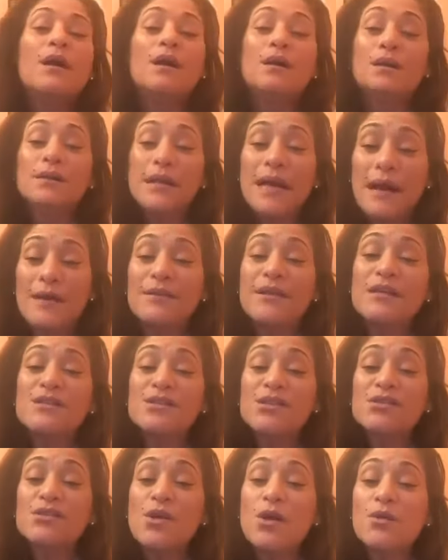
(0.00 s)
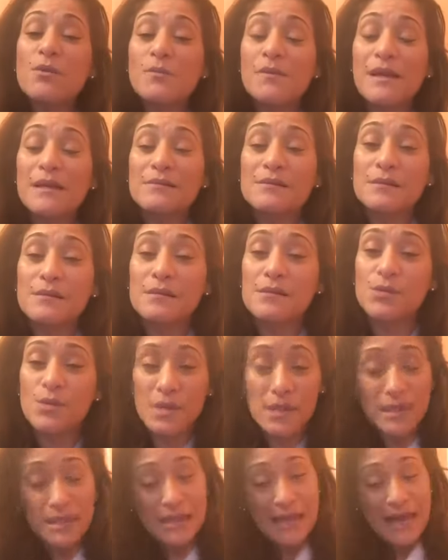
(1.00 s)
Yeah, that's the solar plexus,
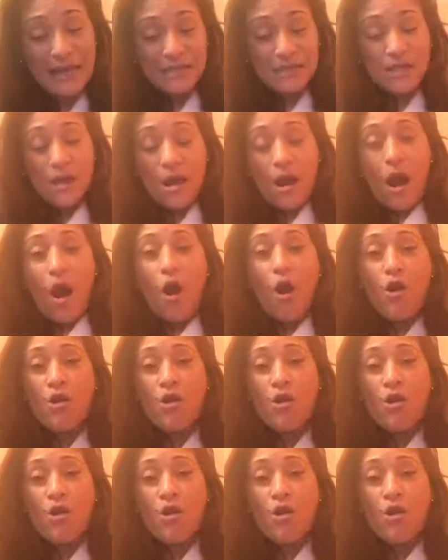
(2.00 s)
sweetie. That's our